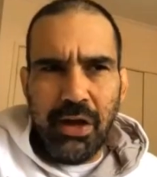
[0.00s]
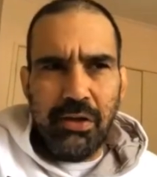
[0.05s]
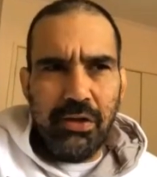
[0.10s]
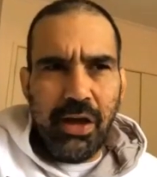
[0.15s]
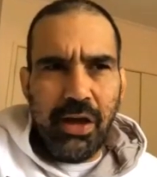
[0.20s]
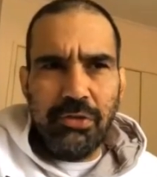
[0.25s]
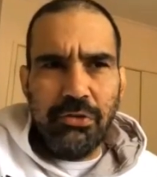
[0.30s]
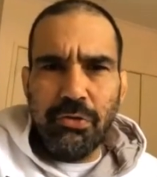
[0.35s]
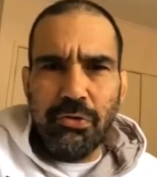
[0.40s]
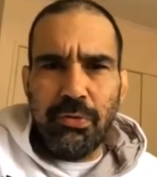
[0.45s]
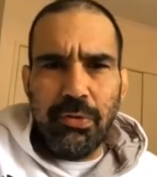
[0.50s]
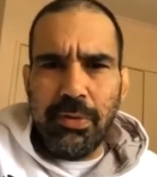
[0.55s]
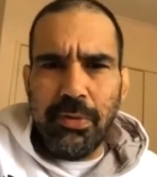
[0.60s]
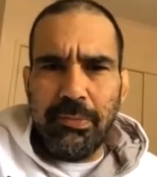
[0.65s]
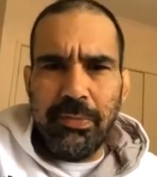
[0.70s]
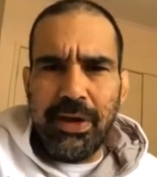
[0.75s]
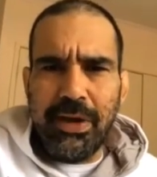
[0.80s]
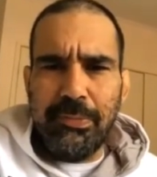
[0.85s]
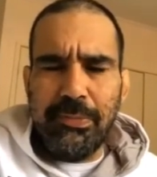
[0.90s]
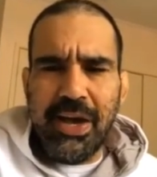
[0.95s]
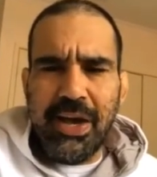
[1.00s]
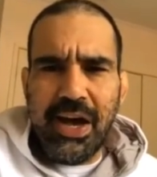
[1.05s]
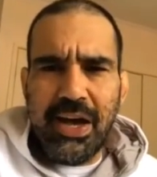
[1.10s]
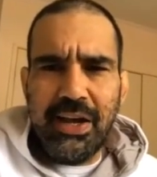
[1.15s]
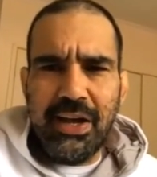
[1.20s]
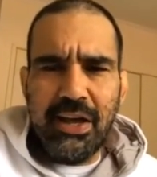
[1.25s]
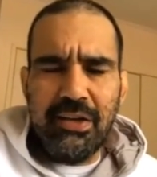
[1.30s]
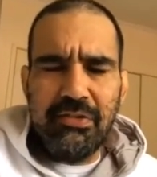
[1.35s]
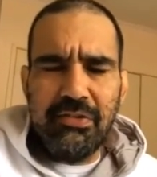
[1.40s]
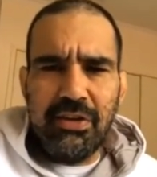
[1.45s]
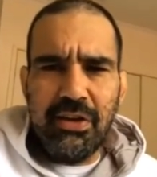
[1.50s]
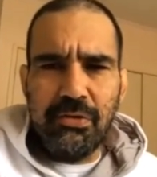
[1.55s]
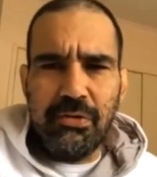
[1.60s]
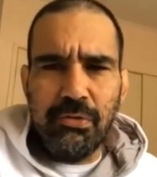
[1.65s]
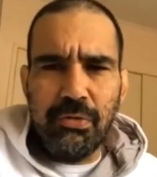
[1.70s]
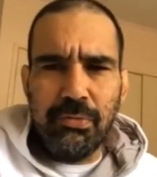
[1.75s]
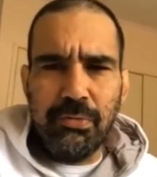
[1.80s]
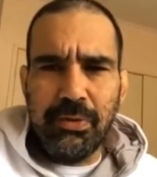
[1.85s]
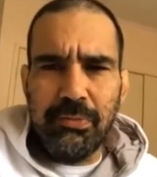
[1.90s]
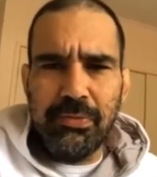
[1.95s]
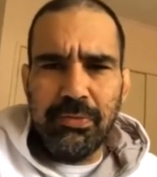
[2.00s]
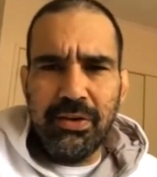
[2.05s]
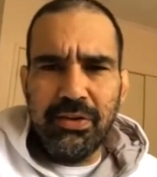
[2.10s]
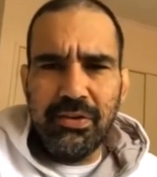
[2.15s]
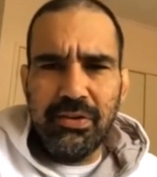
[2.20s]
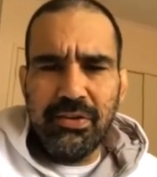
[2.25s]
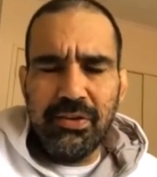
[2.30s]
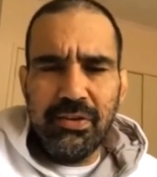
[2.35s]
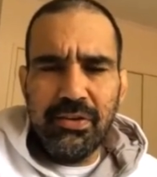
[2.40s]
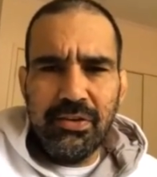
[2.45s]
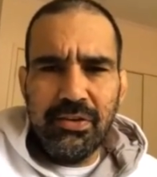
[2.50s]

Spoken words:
I don't remember EBI last year. Do you remember?